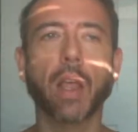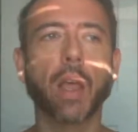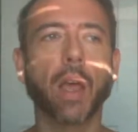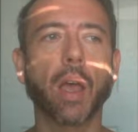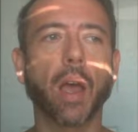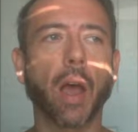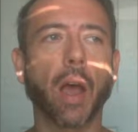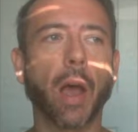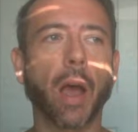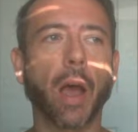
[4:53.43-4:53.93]

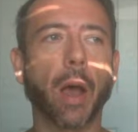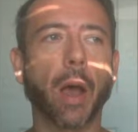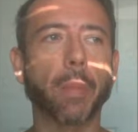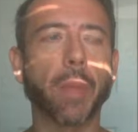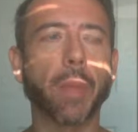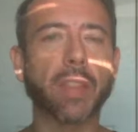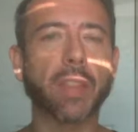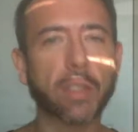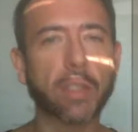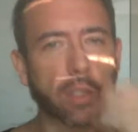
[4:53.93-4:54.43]

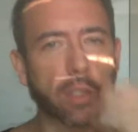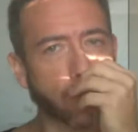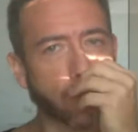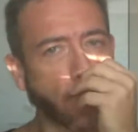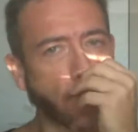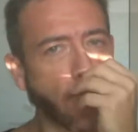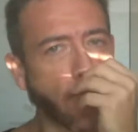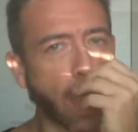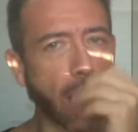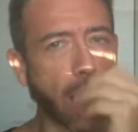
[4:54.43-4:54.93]
And this is
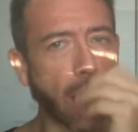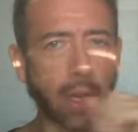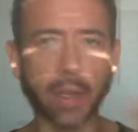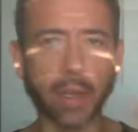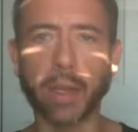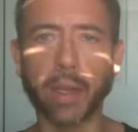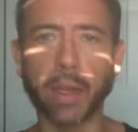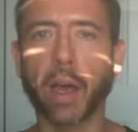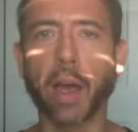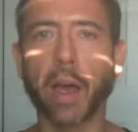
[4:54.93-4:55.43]

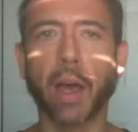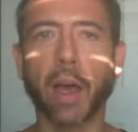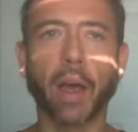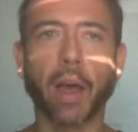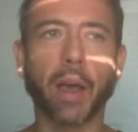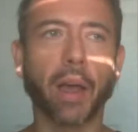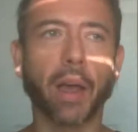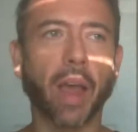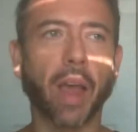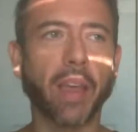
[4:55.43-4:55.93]

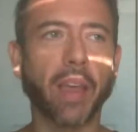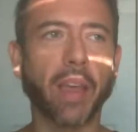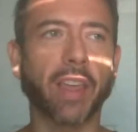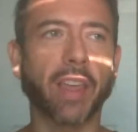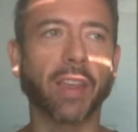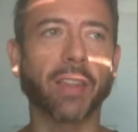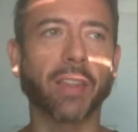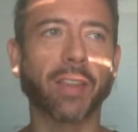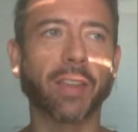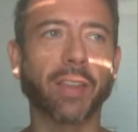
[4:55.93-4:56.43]
why I
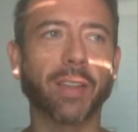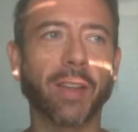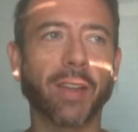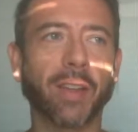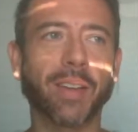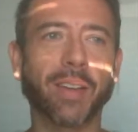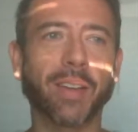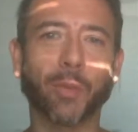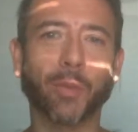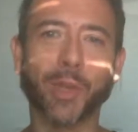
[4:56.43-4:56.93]
think
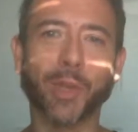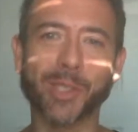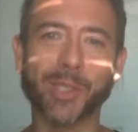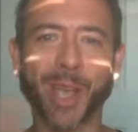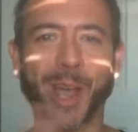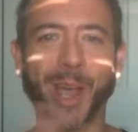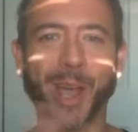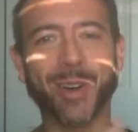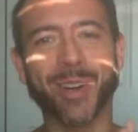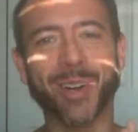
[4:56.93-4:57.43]
when
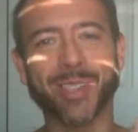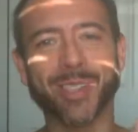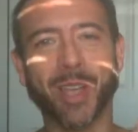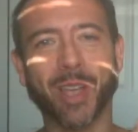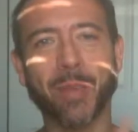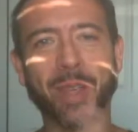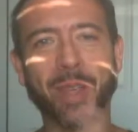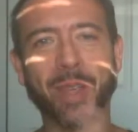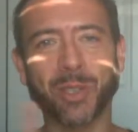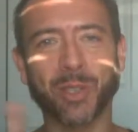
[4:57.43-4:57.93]
Saturn has
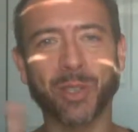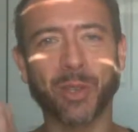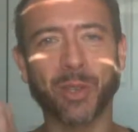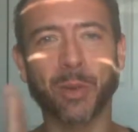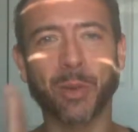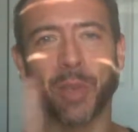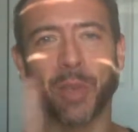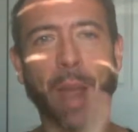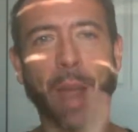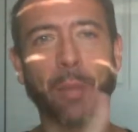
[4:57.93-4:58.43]
come
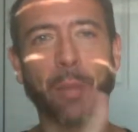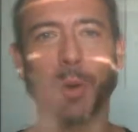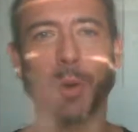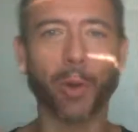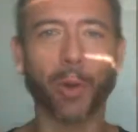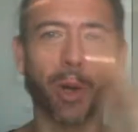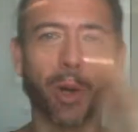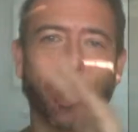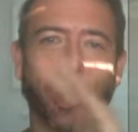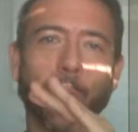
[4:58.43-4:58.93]
into
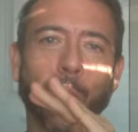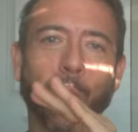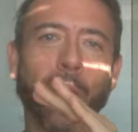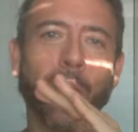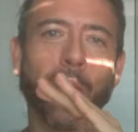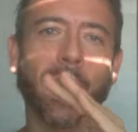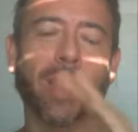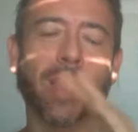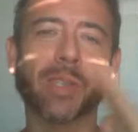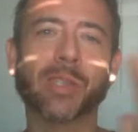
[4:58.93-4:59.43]
Capricorn and
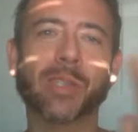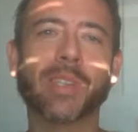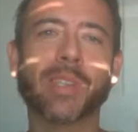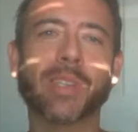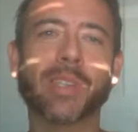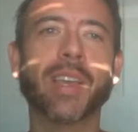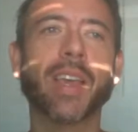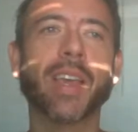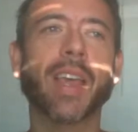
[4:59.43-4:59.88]
Aquarius,